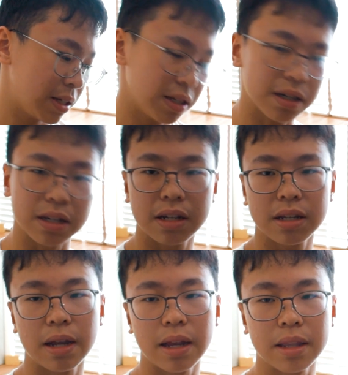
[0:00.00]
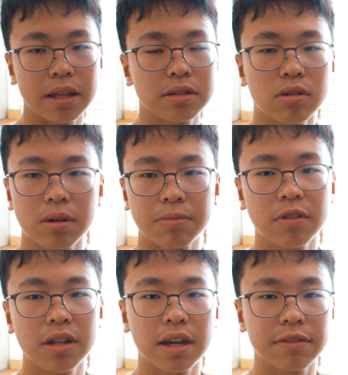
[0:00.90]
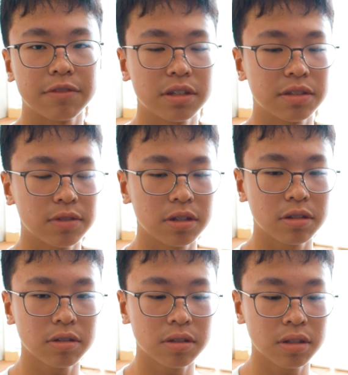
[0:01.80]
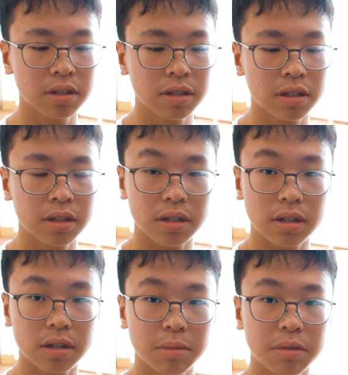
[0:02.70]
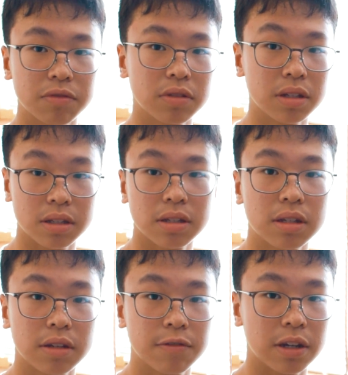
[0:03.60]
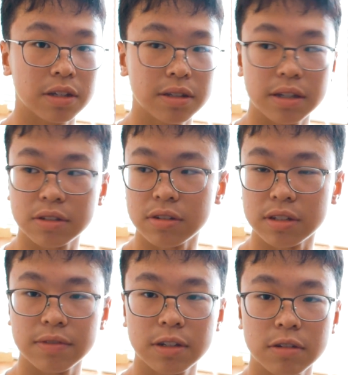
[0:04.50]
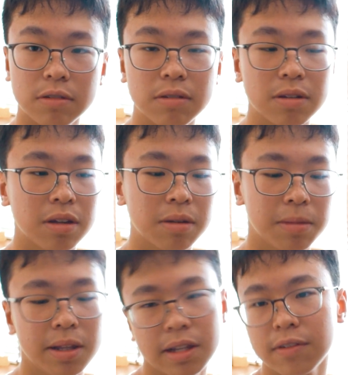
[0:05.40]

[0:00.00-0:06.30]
yeah, that's all I really have for this video. If you guys did enjoy this video, please